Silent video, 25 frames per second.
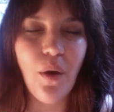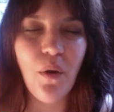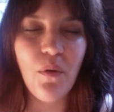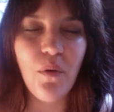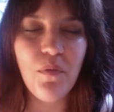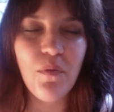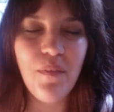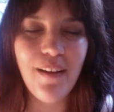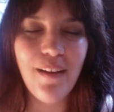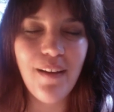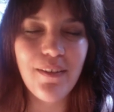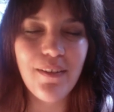
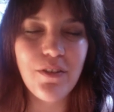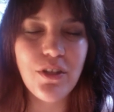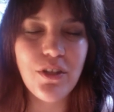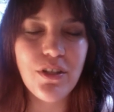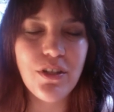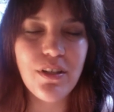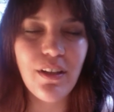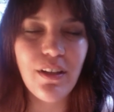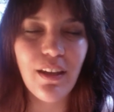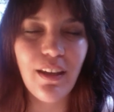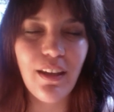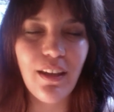much
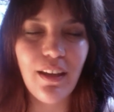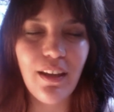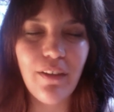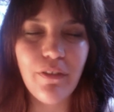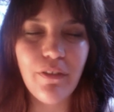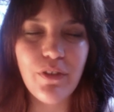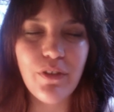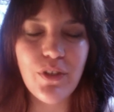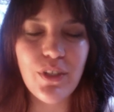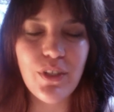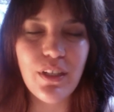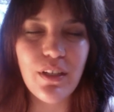to give
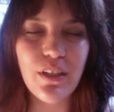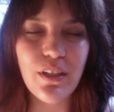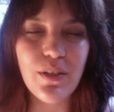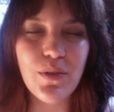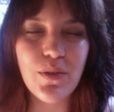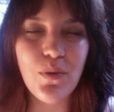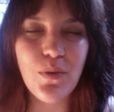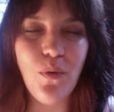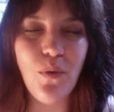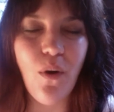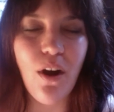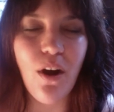to
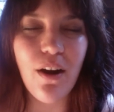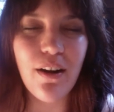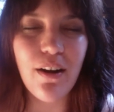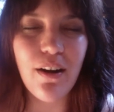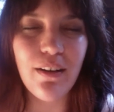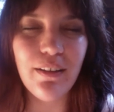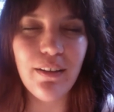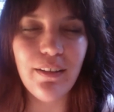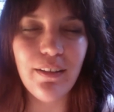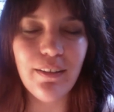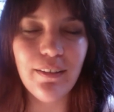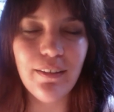this
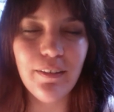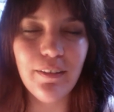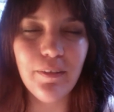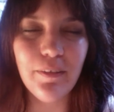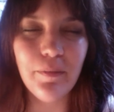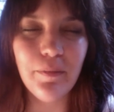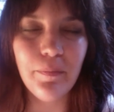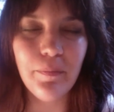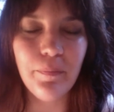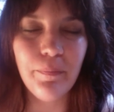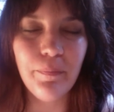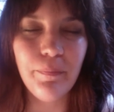world.
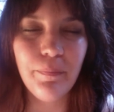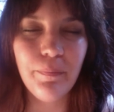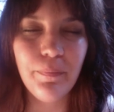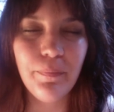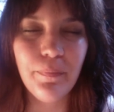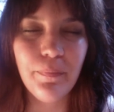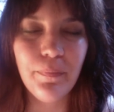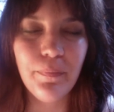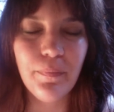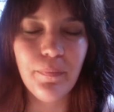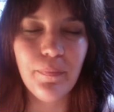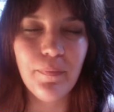
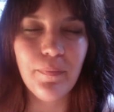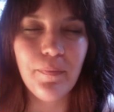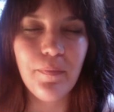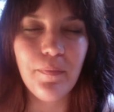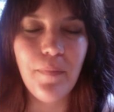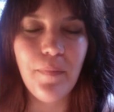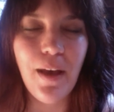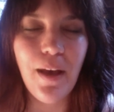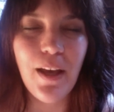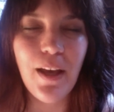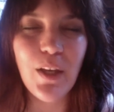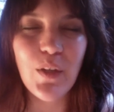
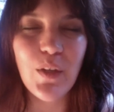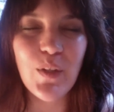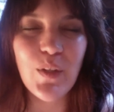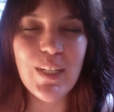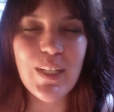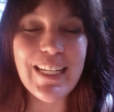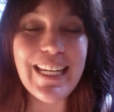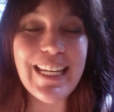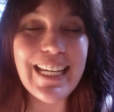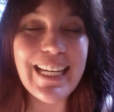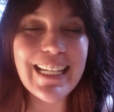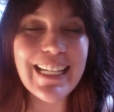My
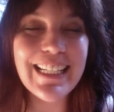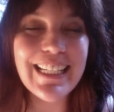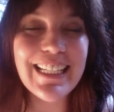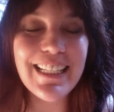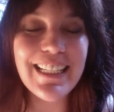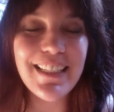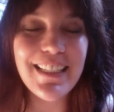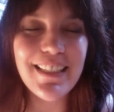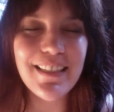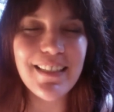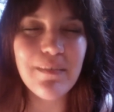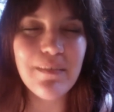
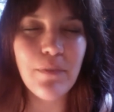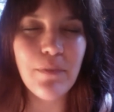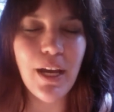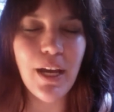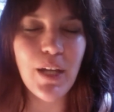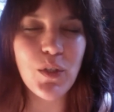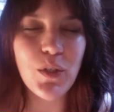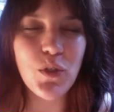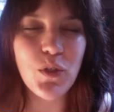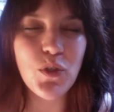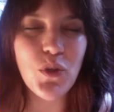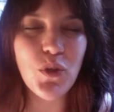uniqueness, my
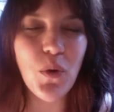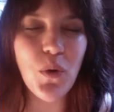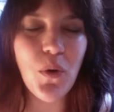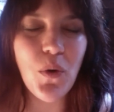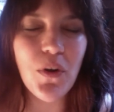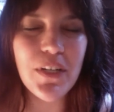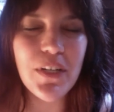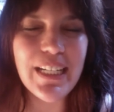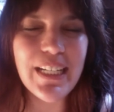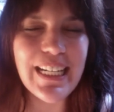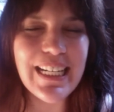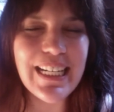
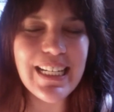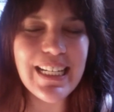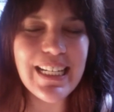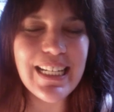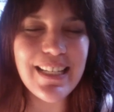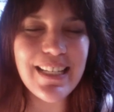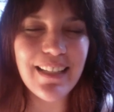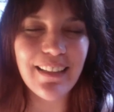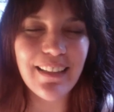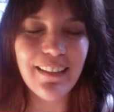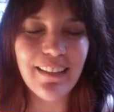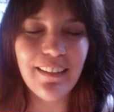
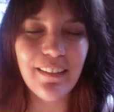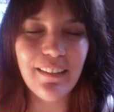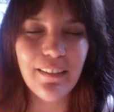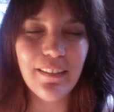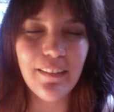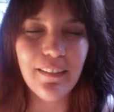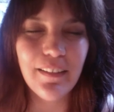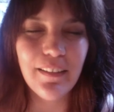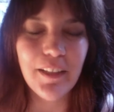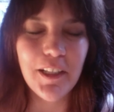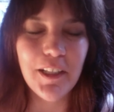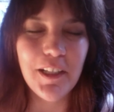stories,
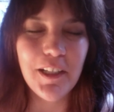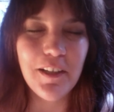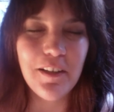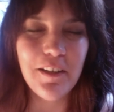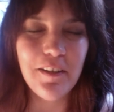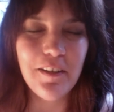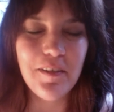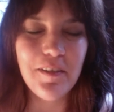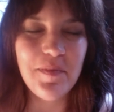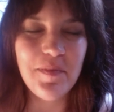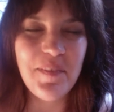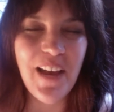
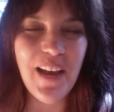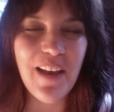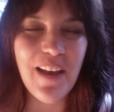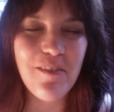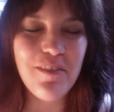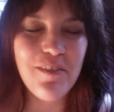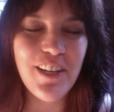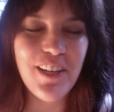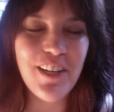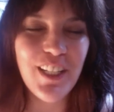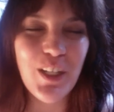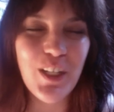my
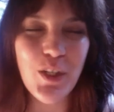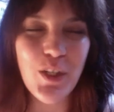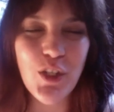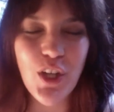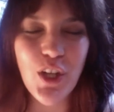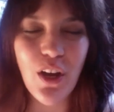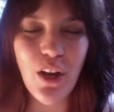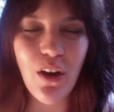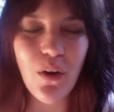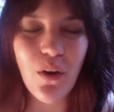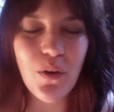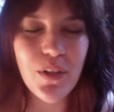funny
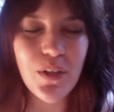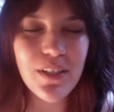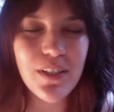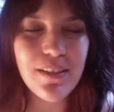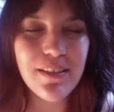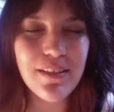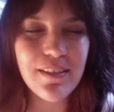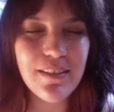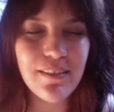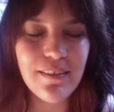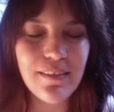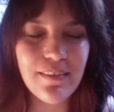
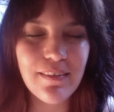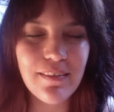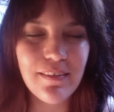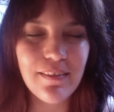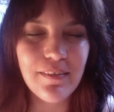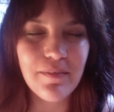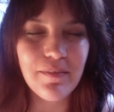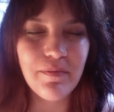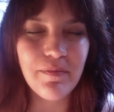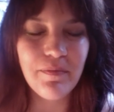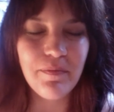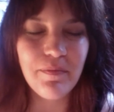jokes,
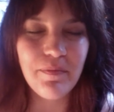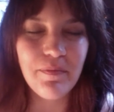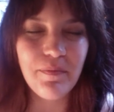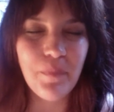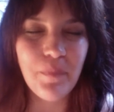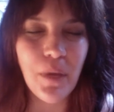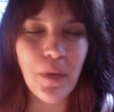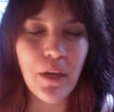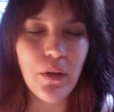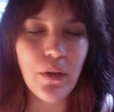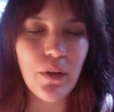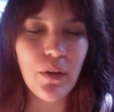
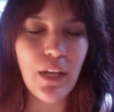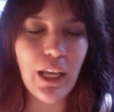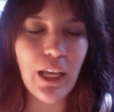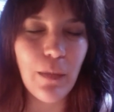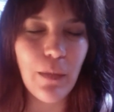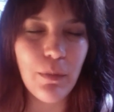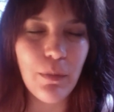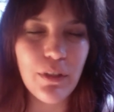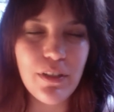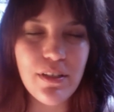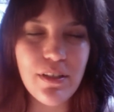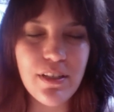my unique
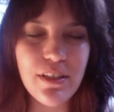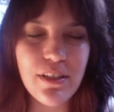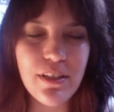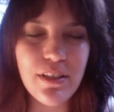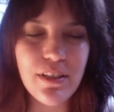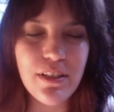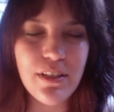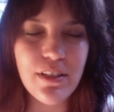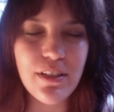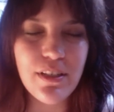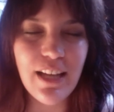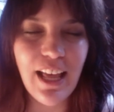
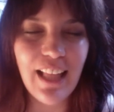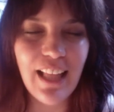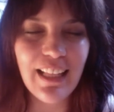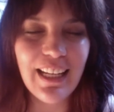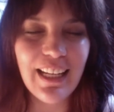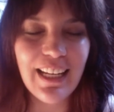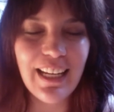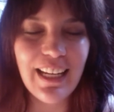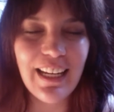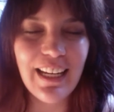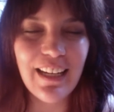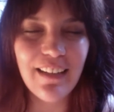
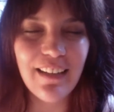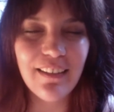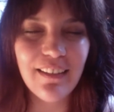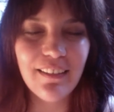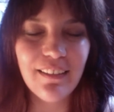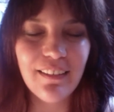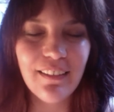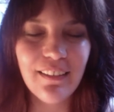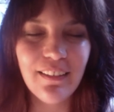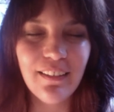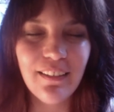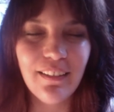personality.
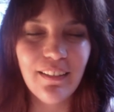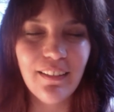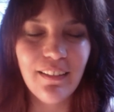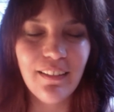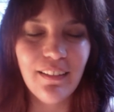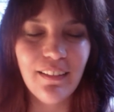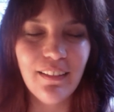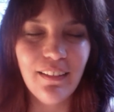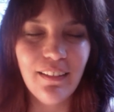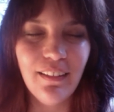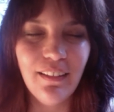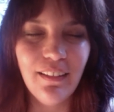
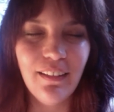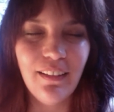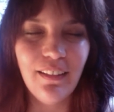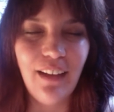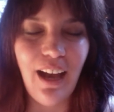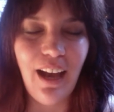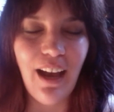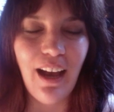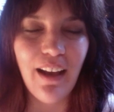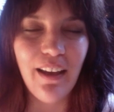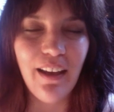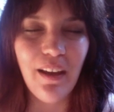
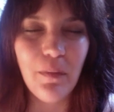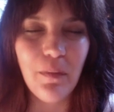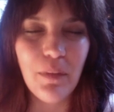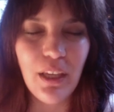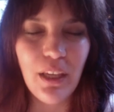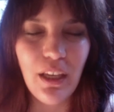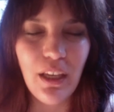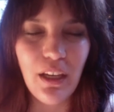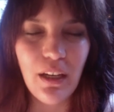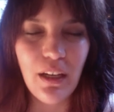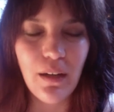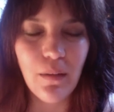I am
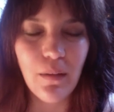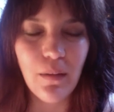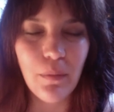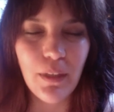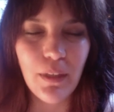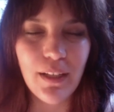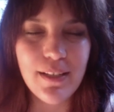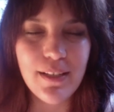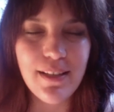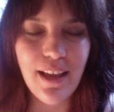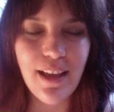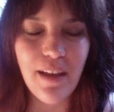here
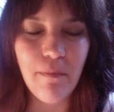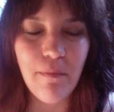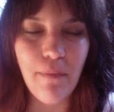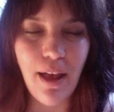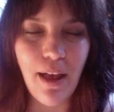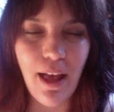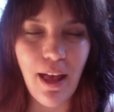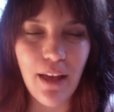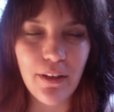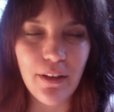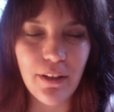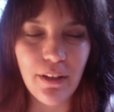because I
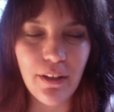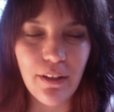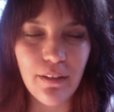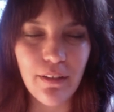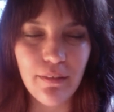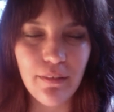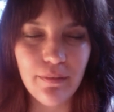matter.